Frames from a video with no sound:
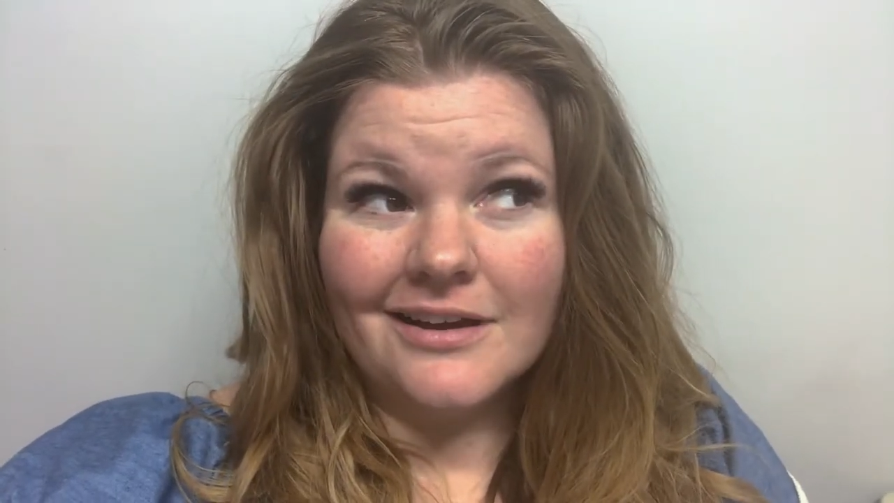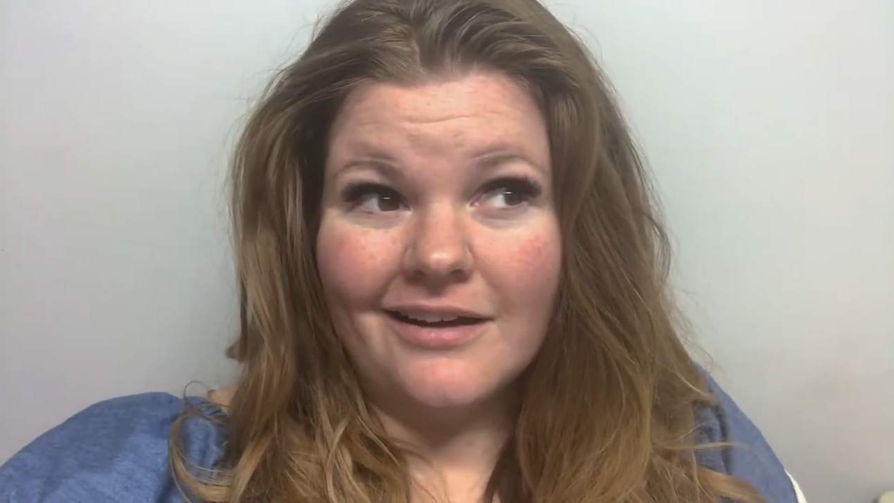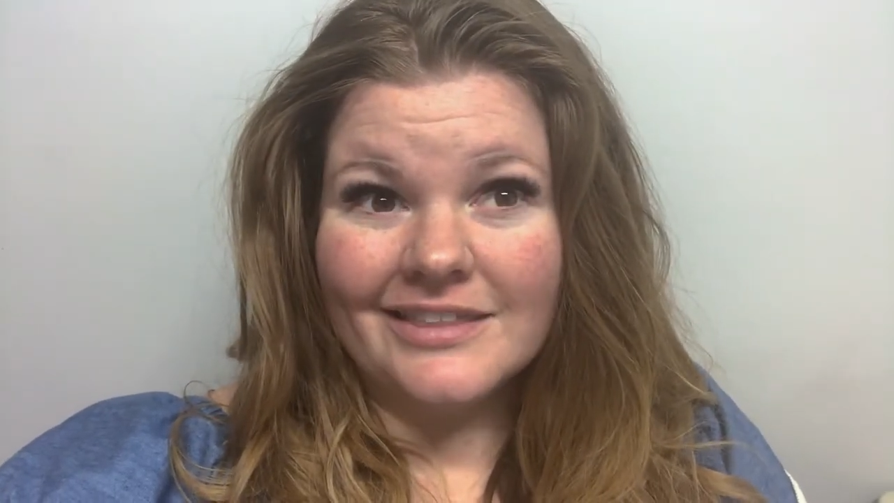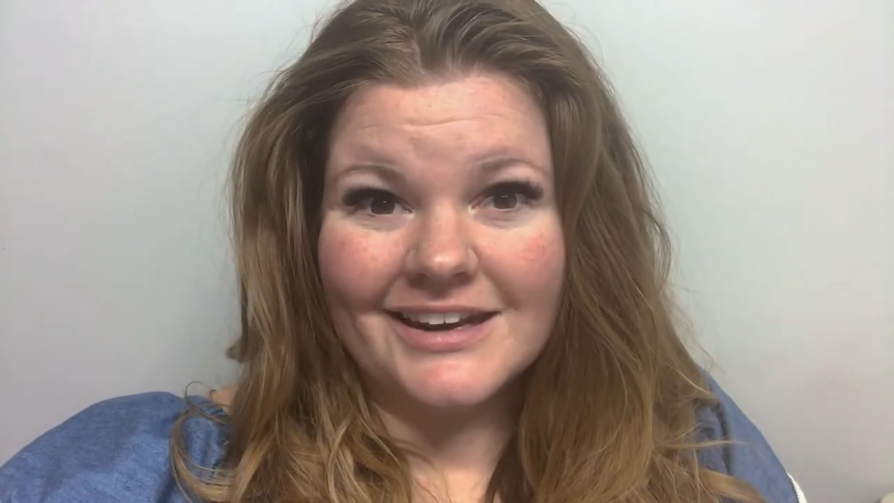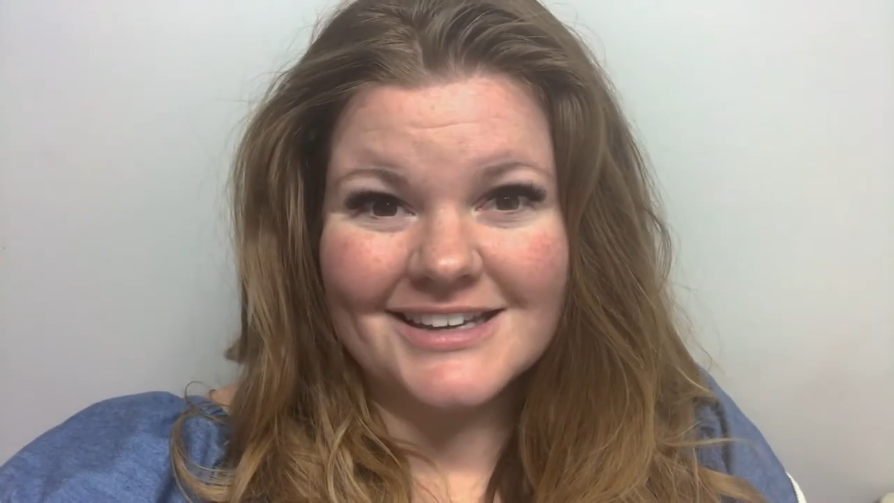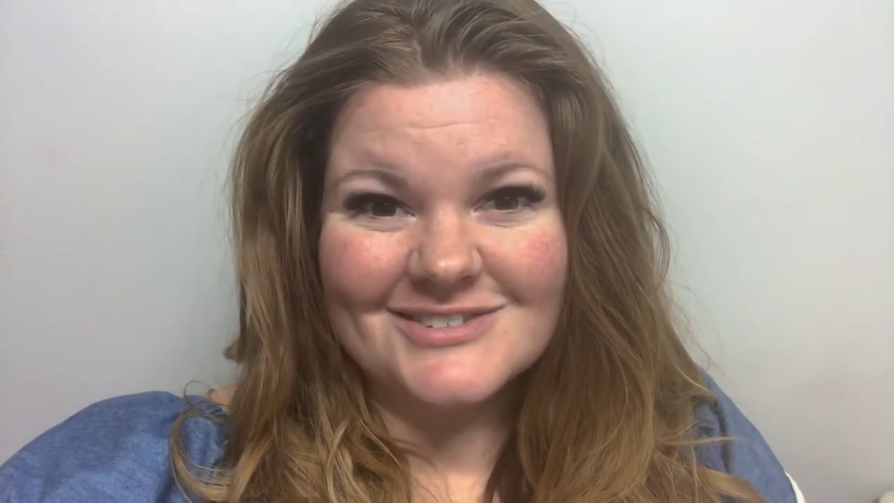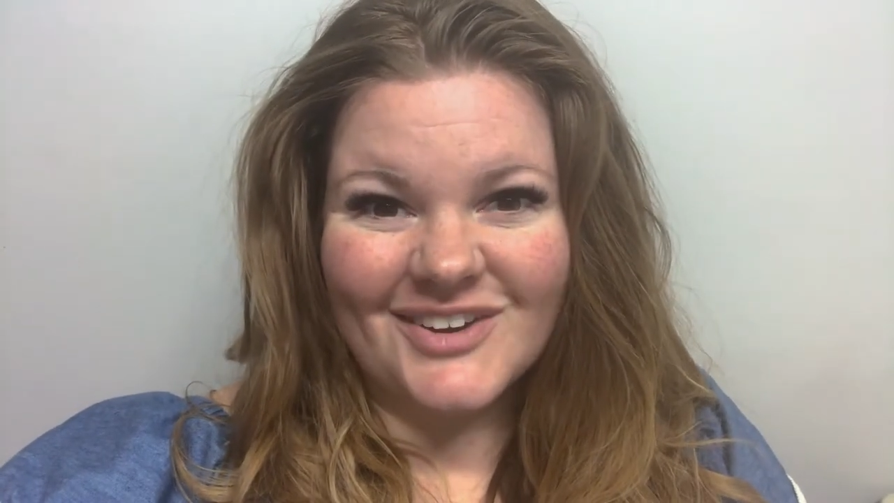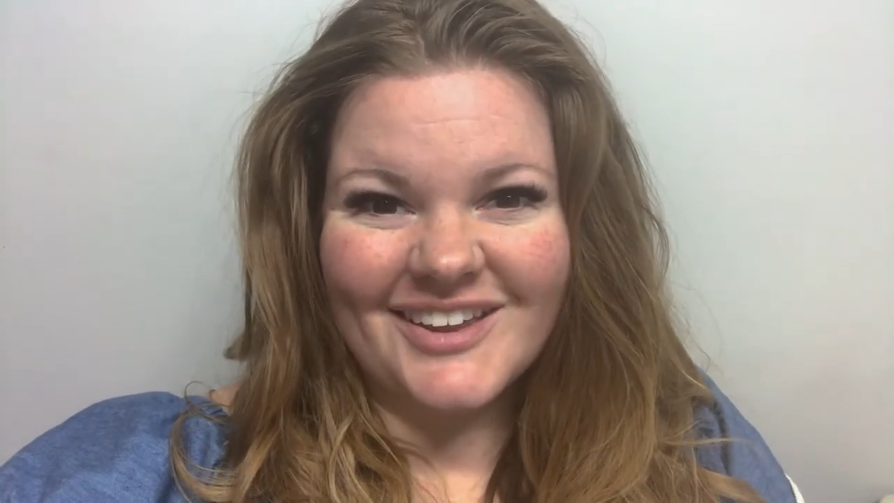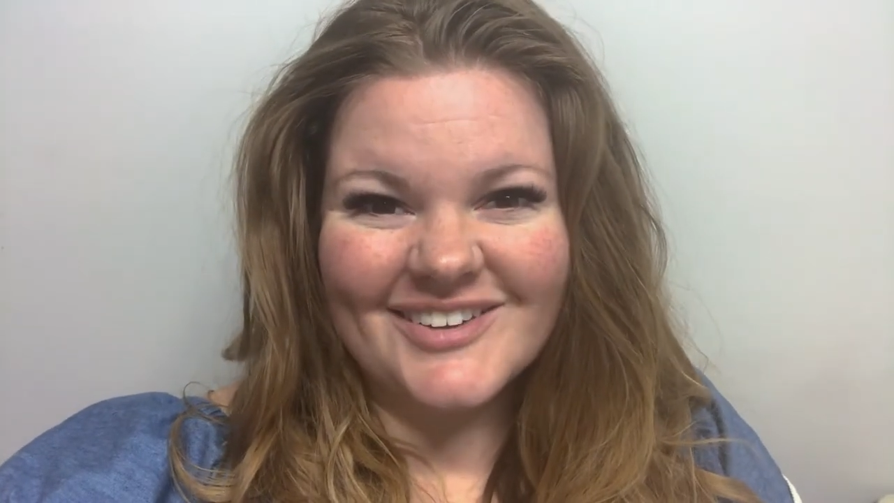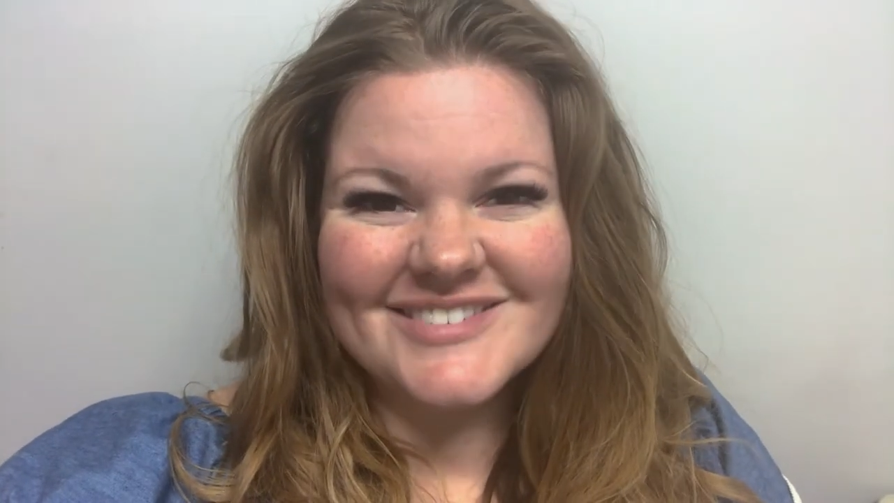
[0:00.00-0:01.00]
on the next
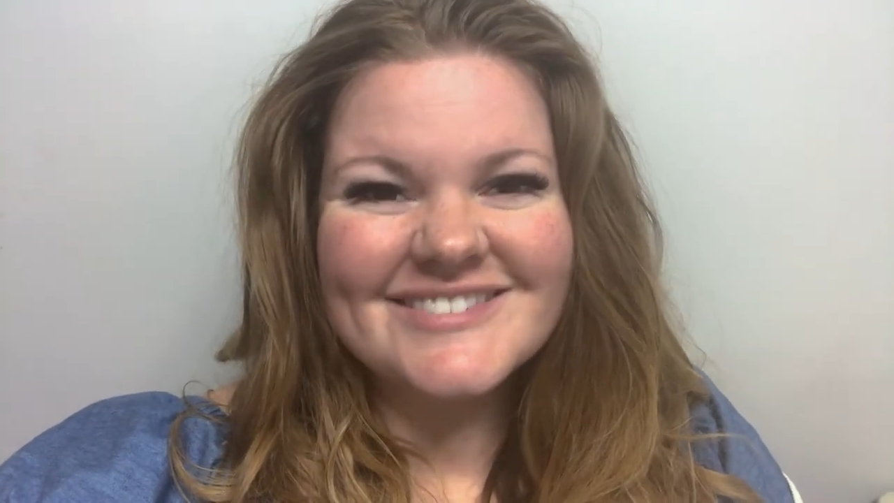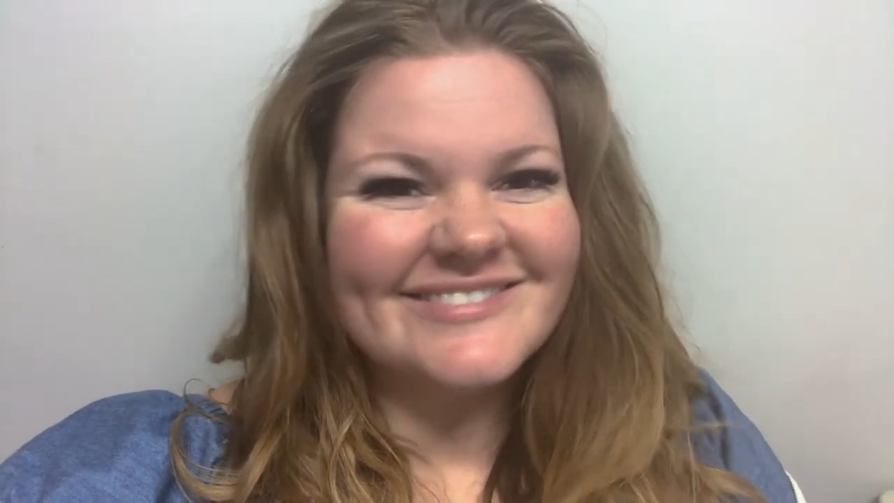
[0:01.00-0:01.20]
videos.